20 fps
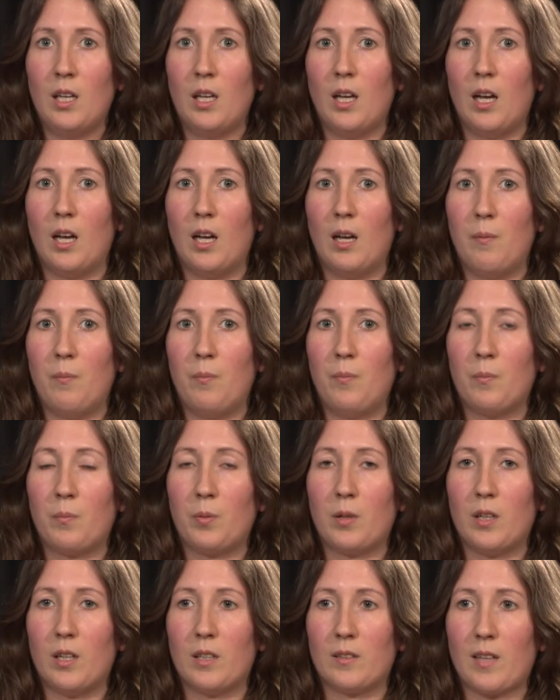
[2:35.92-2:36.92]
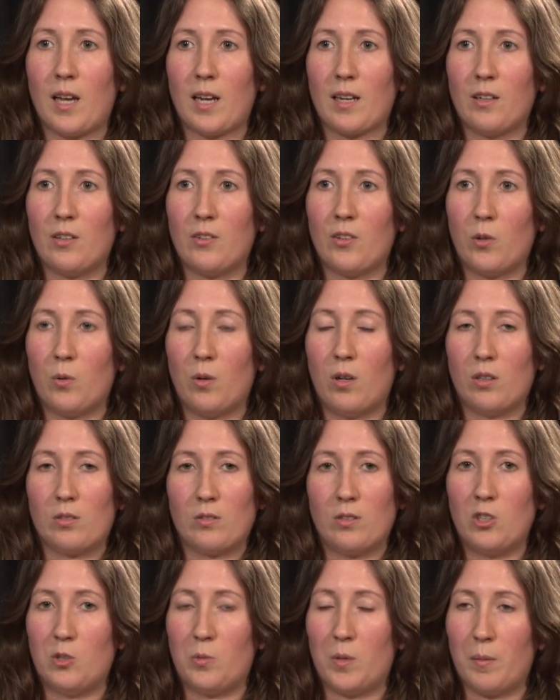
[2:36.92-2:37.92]
But attackers who are
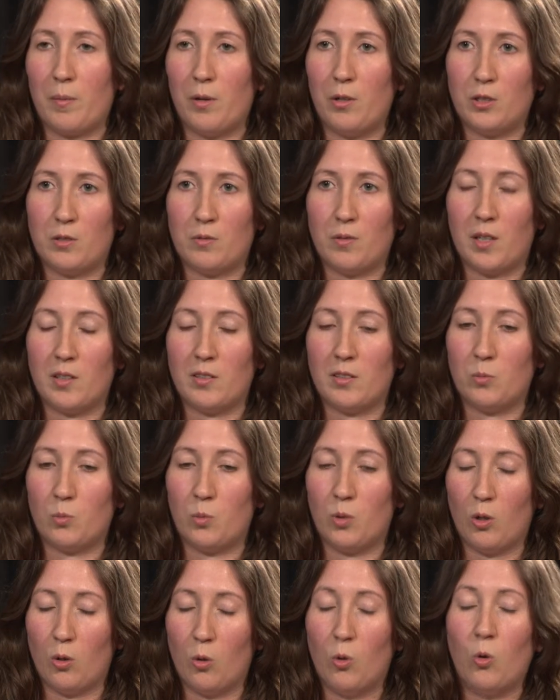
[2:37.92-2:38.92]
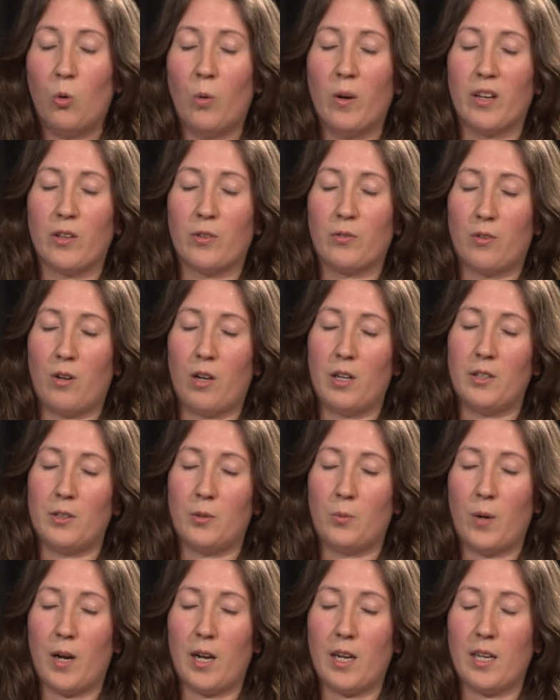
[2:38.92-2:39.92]
suitably motivated will always find
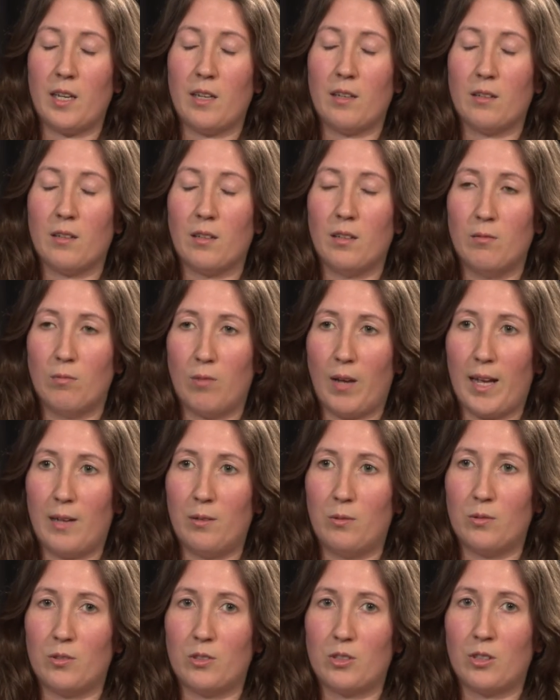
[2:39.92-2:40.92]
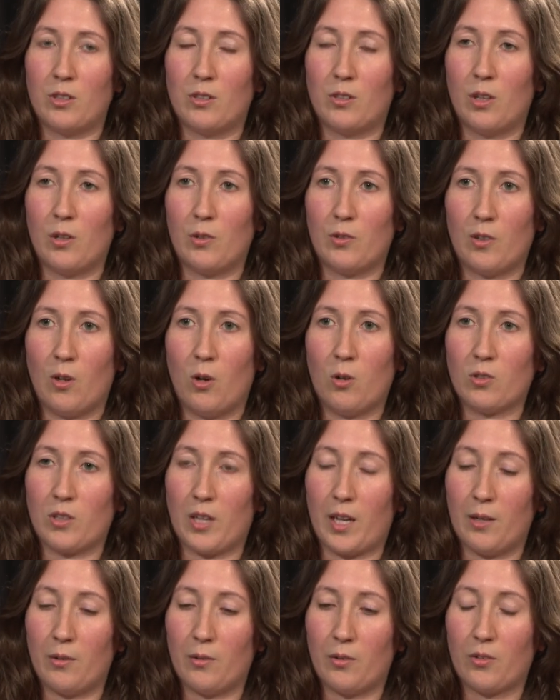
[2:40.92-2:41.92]
a way around those
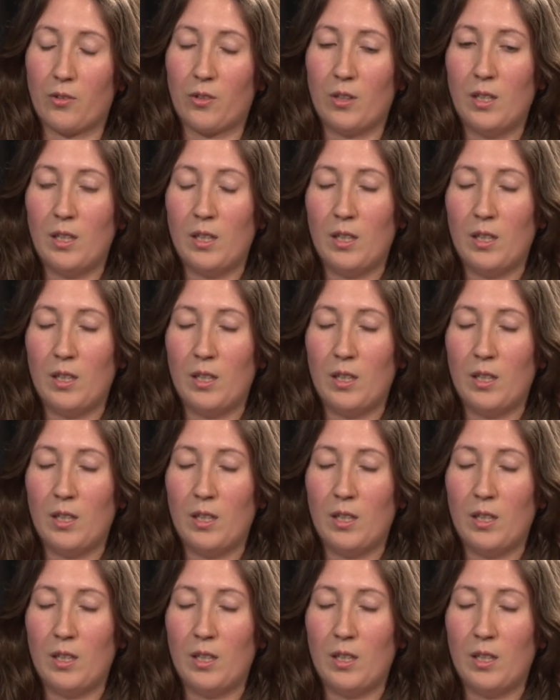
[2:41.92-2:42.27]
lockdowns.